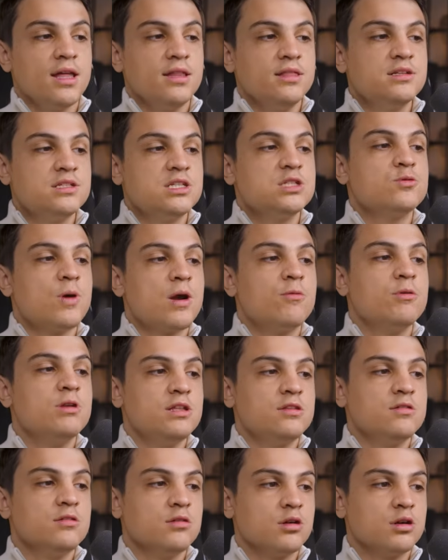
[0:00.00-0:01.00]
And this is where we
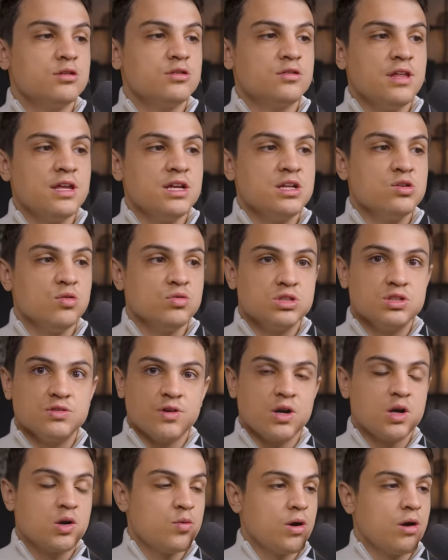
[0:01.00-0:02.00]
need to learn to take notes
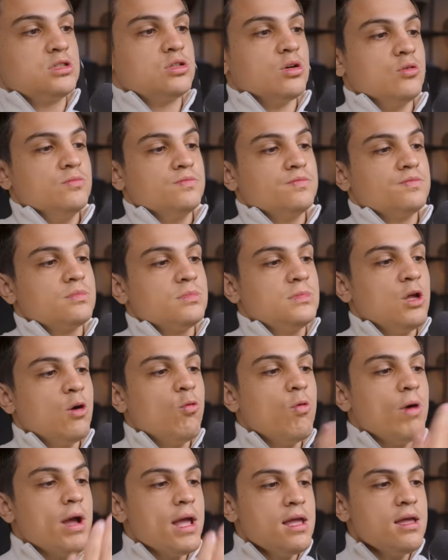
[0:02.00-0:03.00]
very well. So the
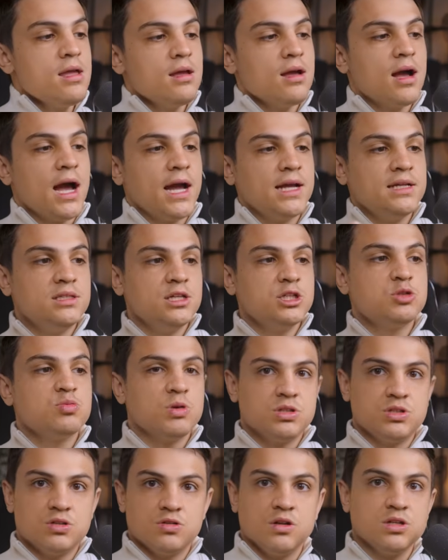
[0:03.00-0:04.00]
way I teach
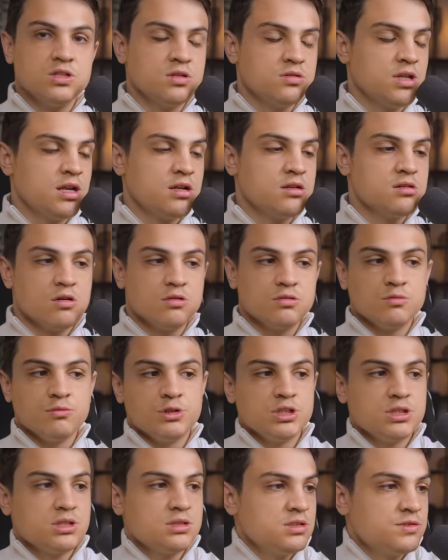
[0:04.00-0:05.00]
my students to take note,
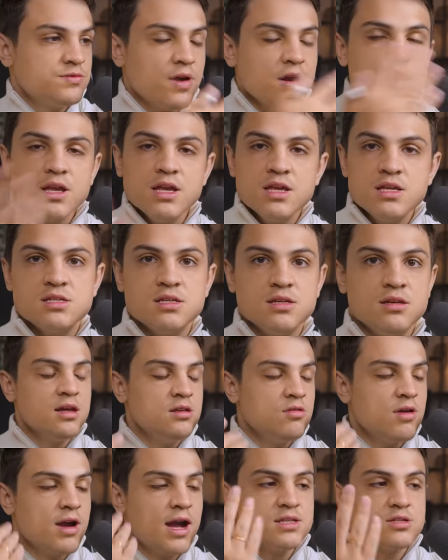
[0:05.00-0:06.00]
which is very easy,
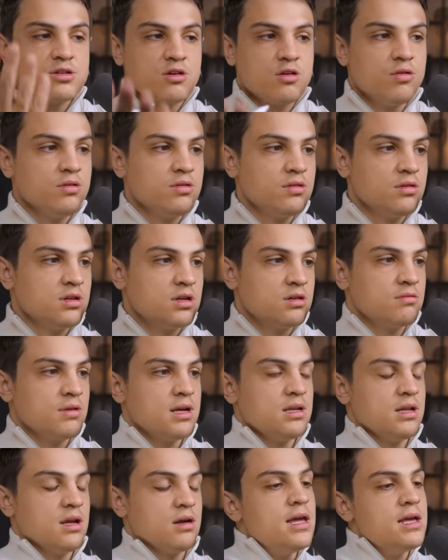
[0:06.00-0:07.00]
and you guys are going to learn
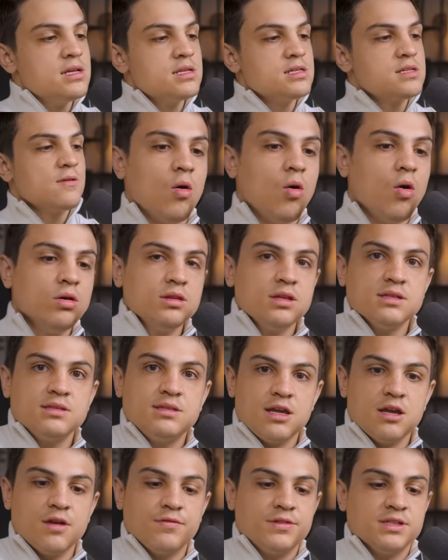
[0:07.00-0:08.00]
right now, is on the
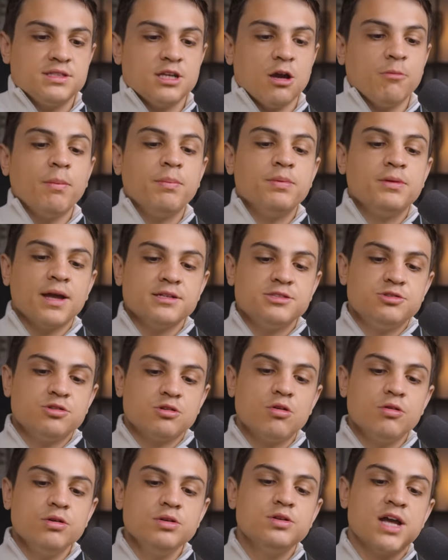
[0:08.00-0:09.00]
day of the CellPIP test,
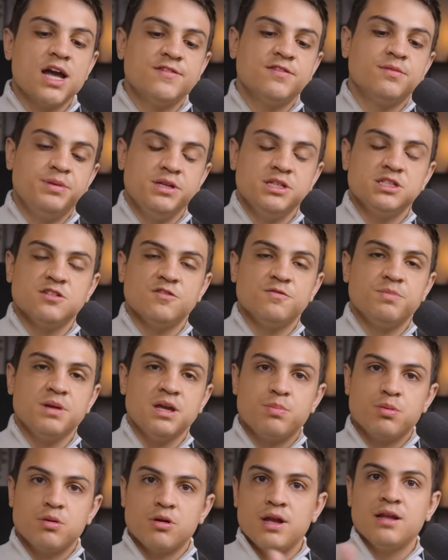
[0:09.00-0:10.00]
you're going to have a piece of
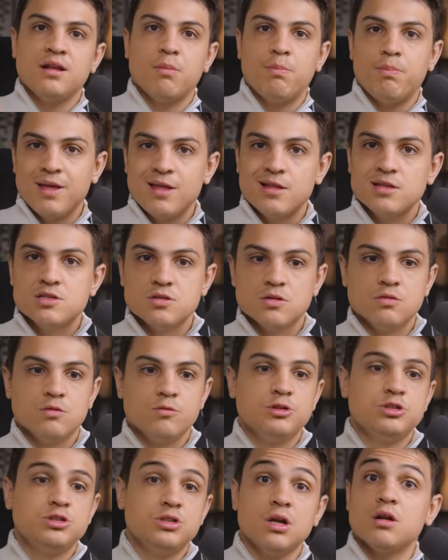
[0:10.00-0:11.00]
paper and a pencil,
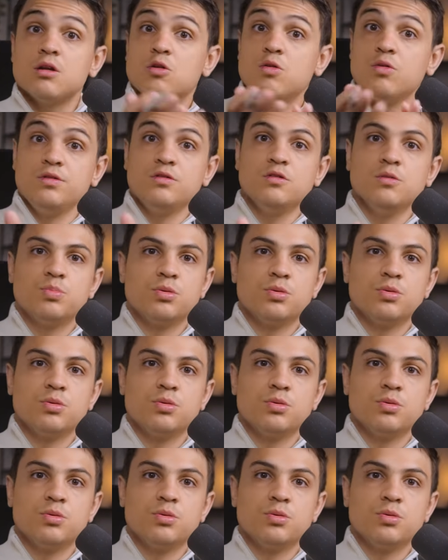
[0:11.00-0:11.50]
which they are going to